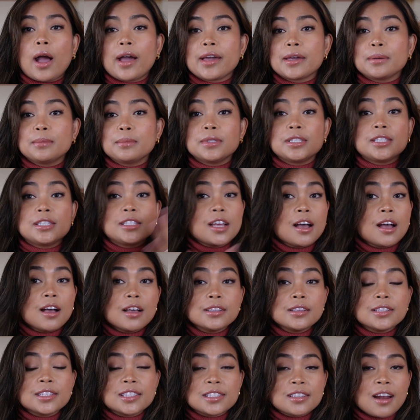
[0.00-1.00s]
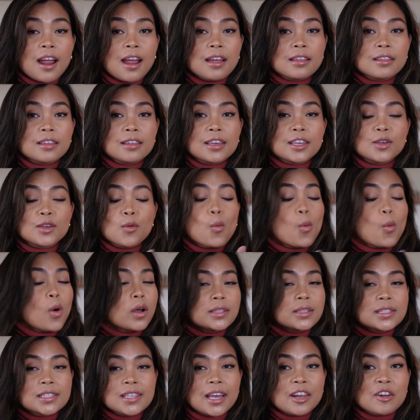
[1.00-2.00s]
am done styling
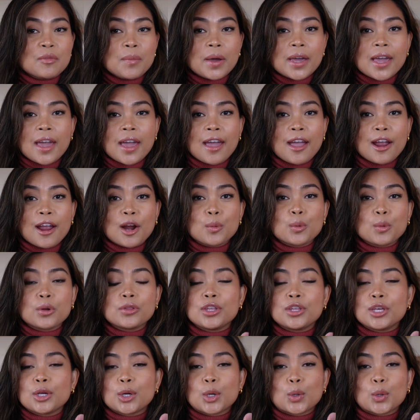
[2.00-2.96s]
one side of my hair with the